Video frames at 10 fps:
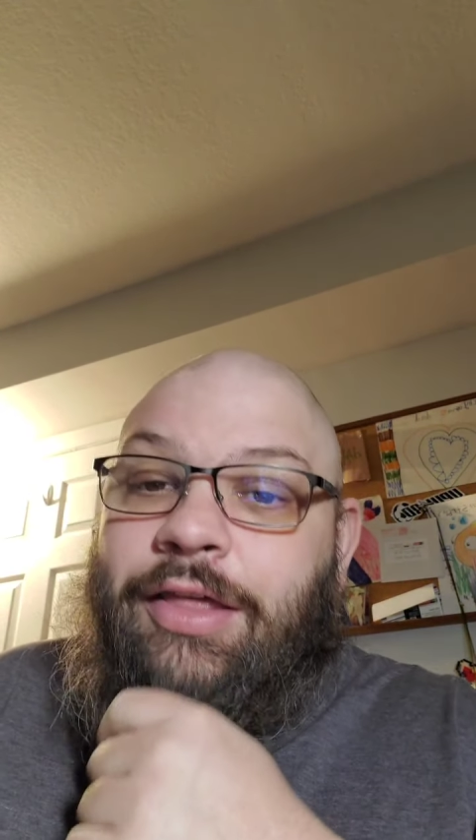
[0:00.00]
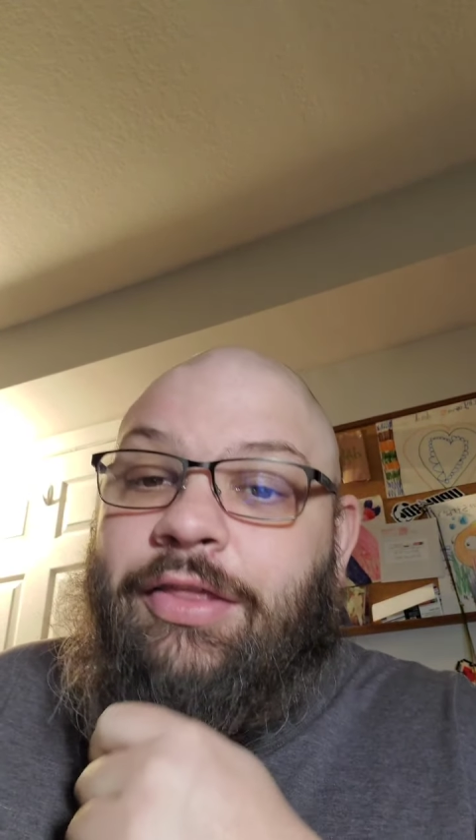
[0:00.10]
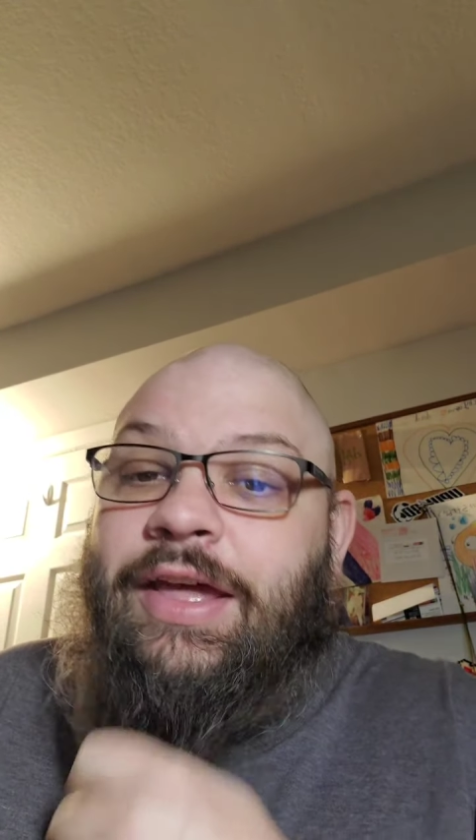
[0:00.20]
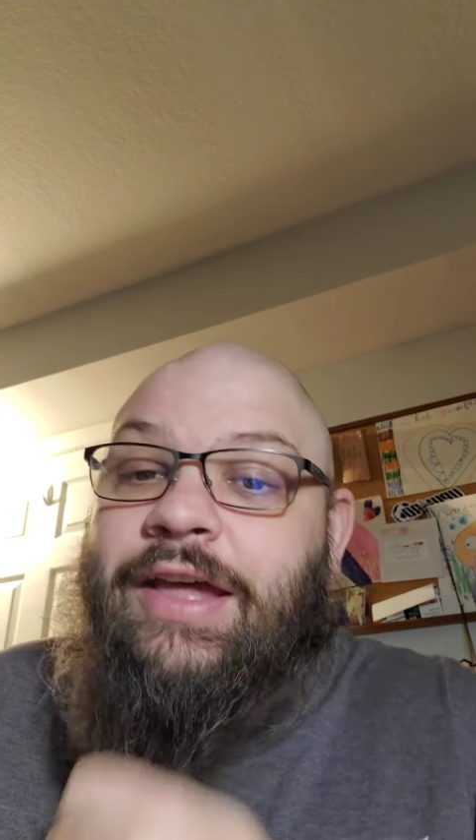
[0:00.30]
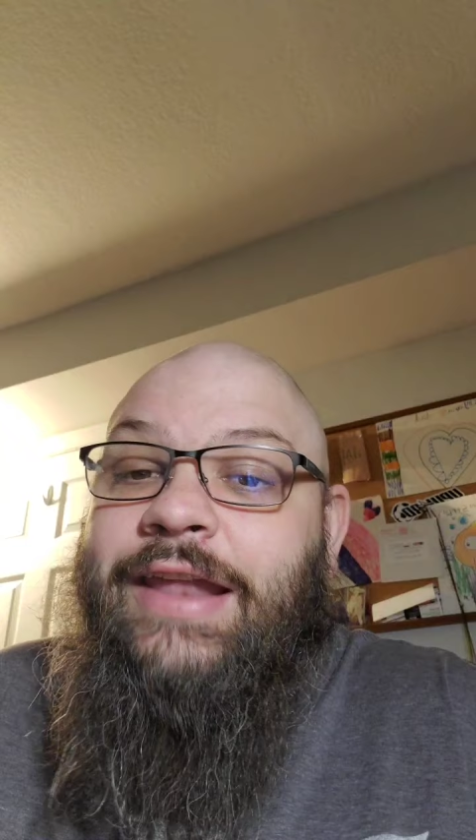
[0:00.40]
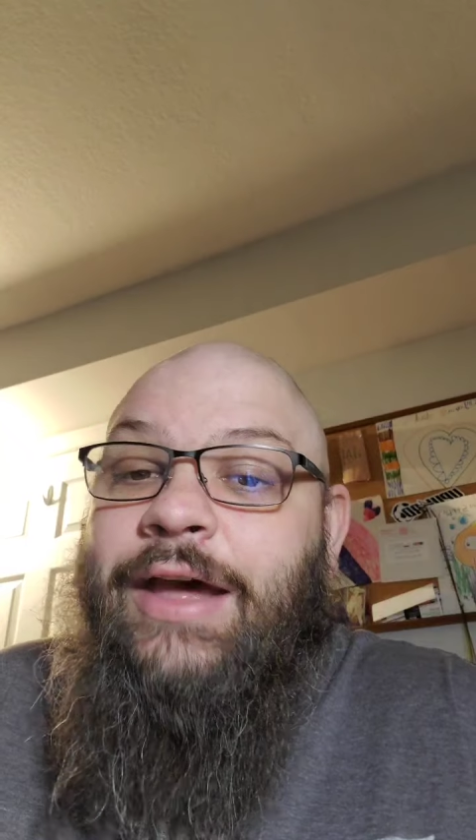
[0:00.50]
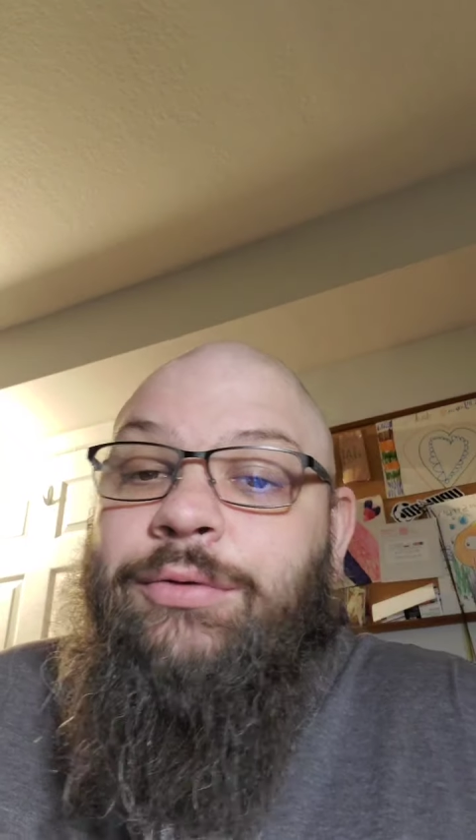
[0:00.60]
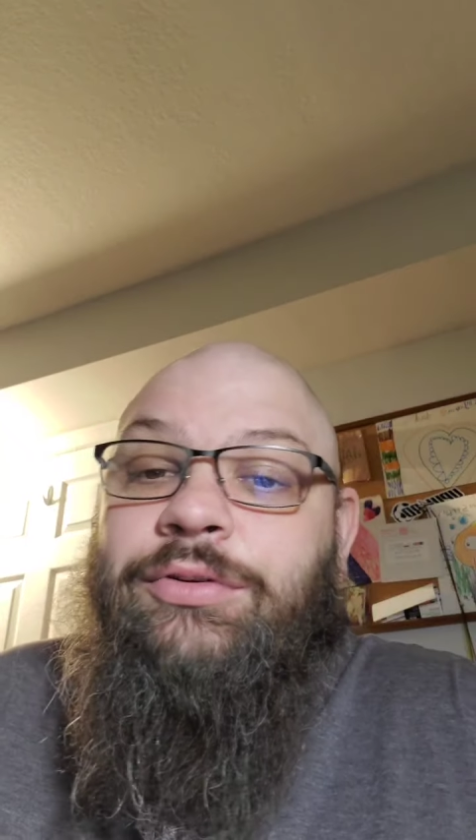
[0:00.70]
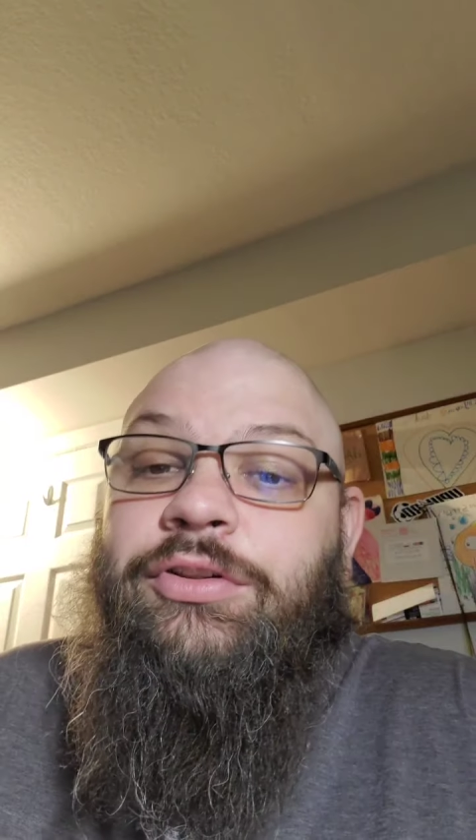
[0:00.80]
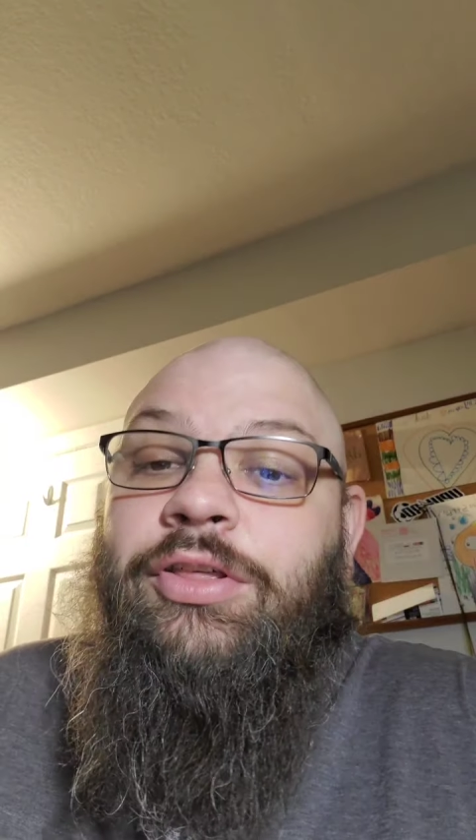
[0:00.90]
they
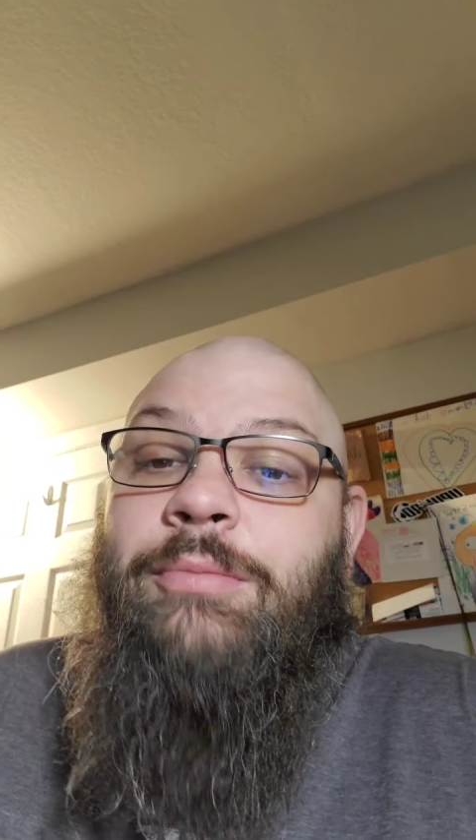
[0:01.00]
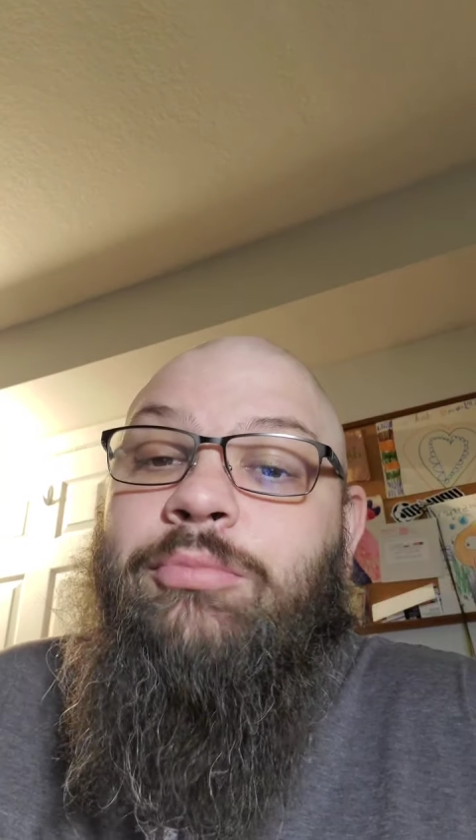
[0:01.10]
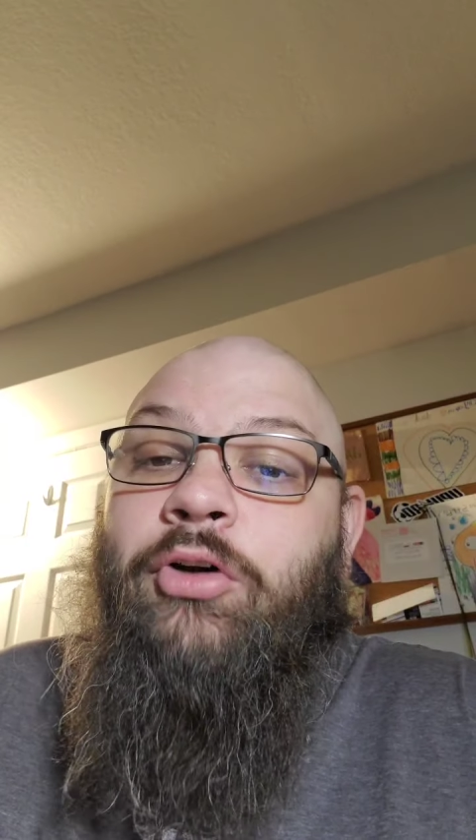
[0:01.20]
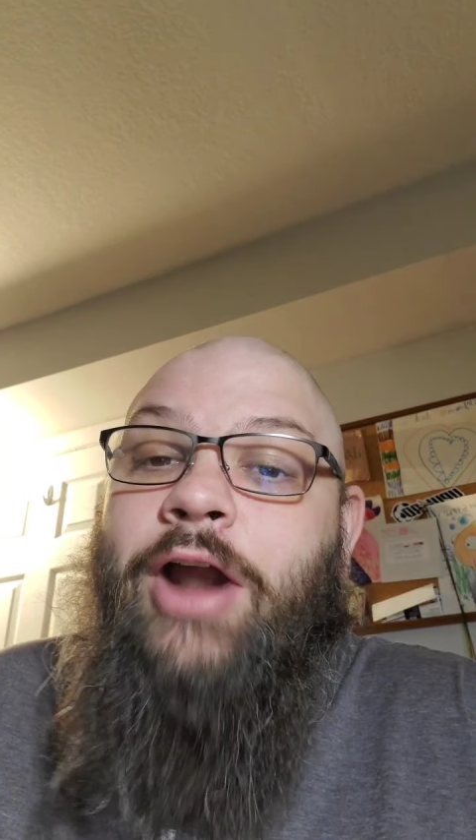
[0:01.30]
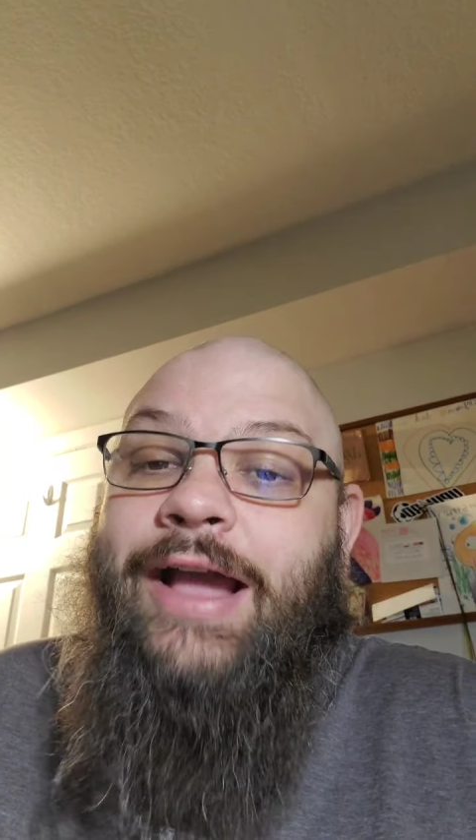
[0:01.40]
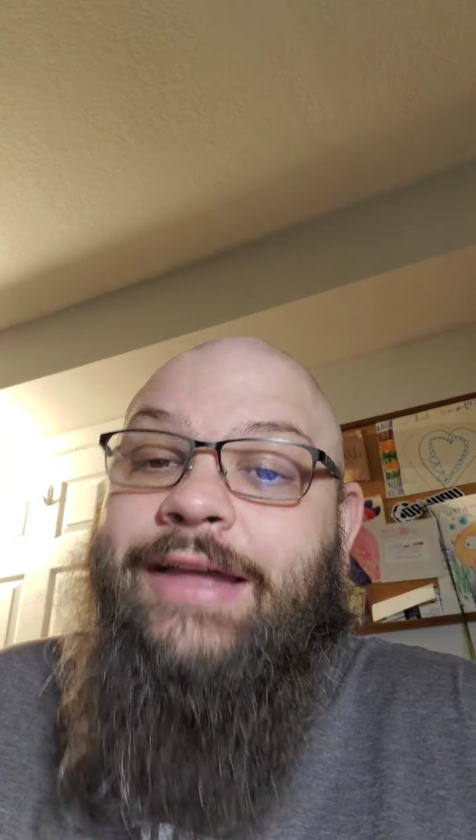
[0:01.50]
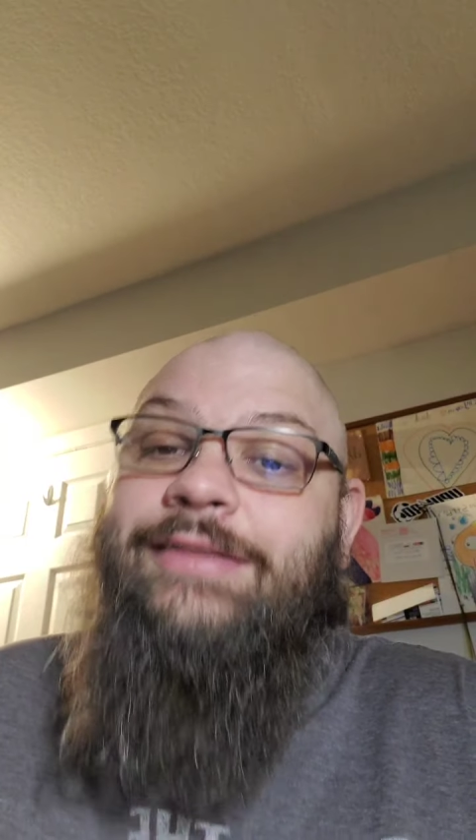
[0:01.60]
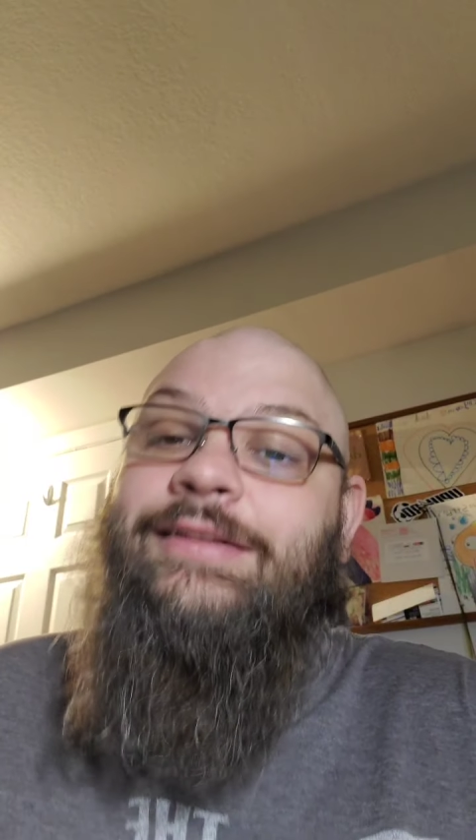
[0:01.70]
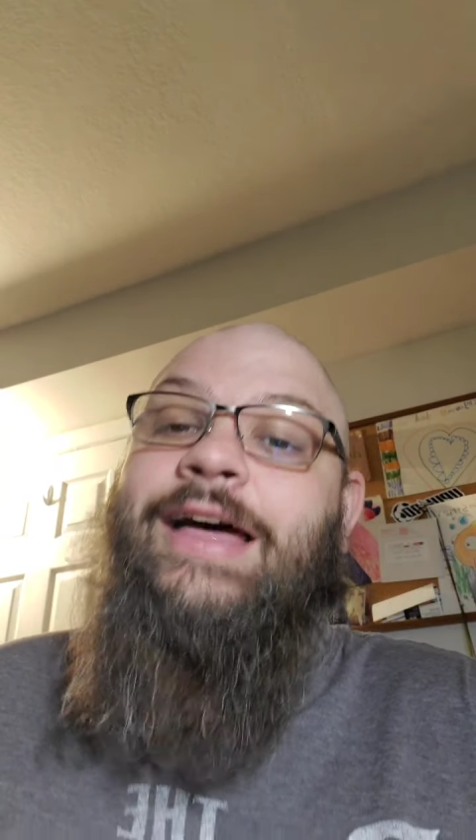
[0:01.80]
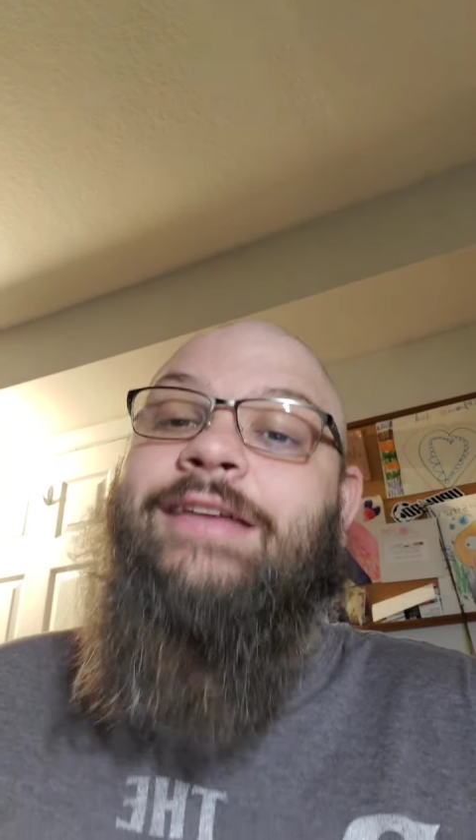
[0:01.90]
announced the
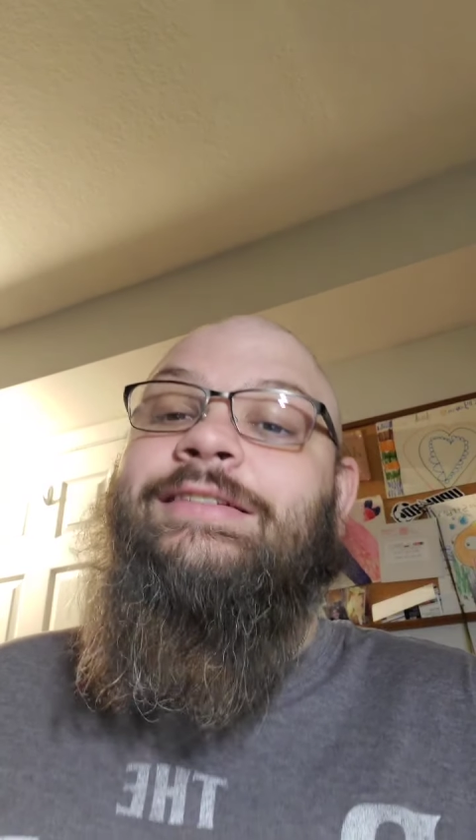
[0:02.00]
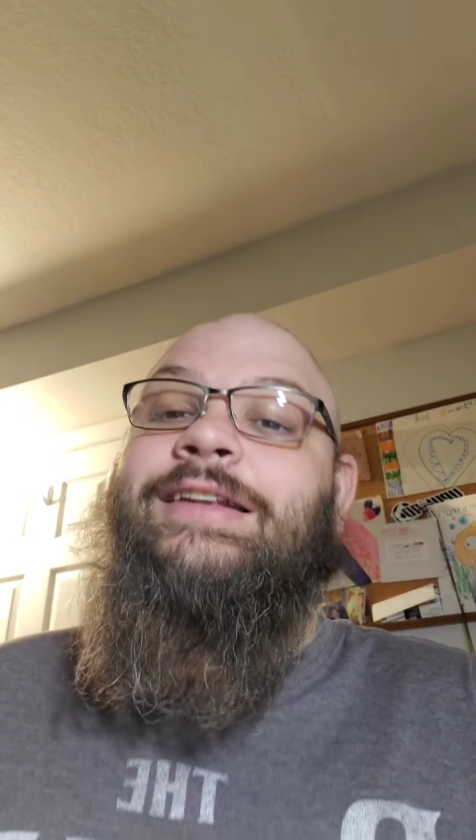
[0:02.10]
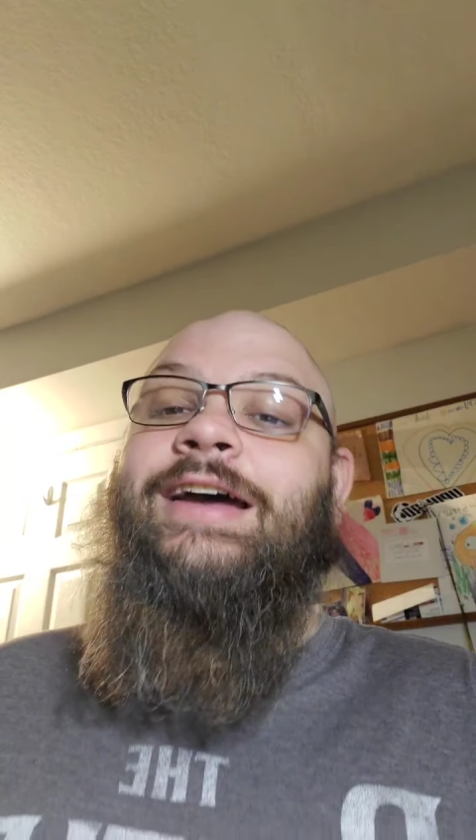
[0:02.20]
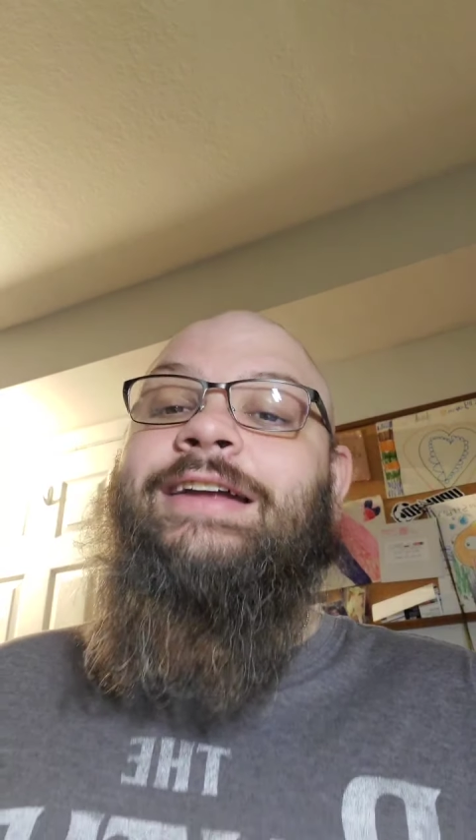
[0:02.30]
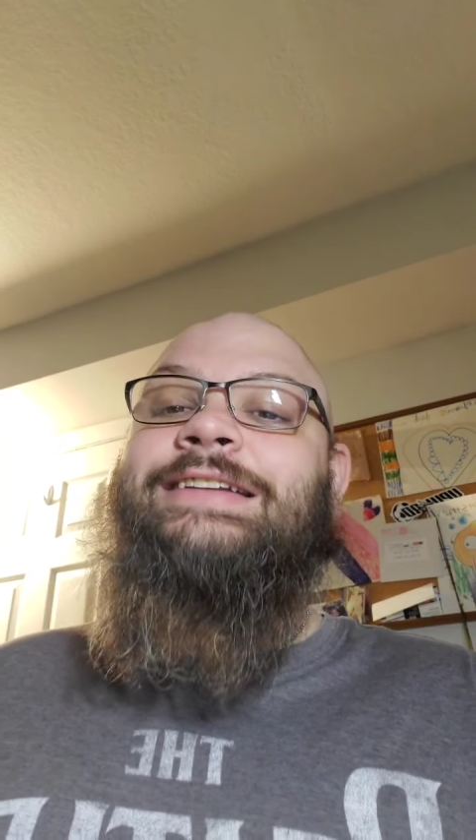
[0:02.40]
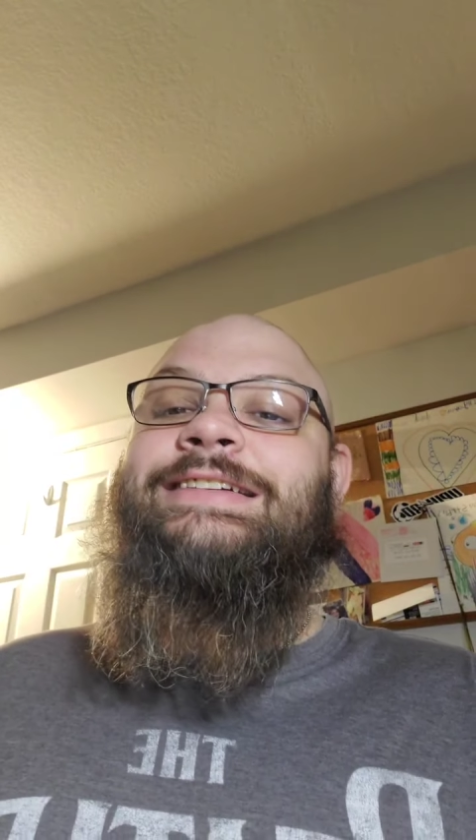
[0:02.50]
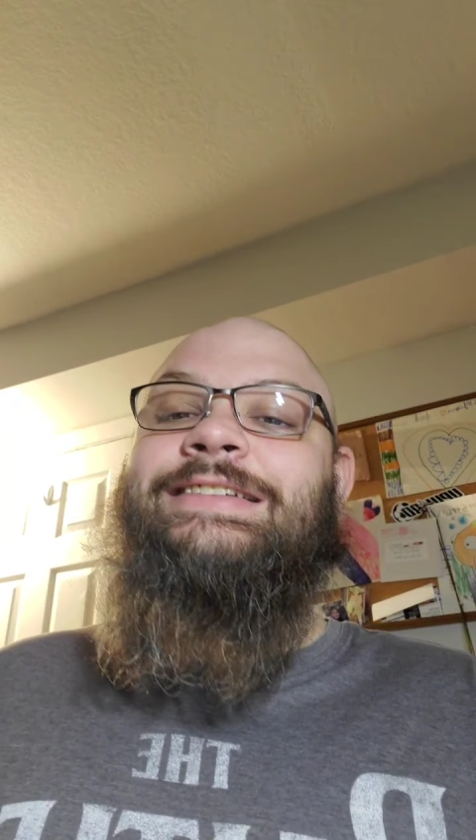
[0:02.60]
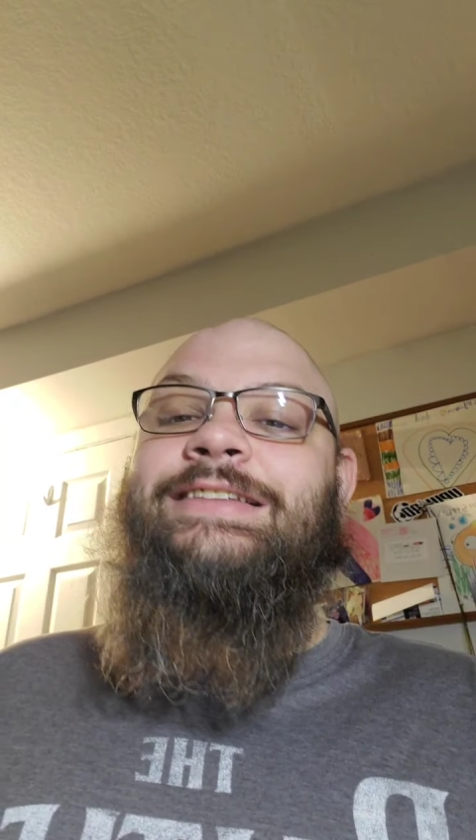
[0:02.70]
brackets last night.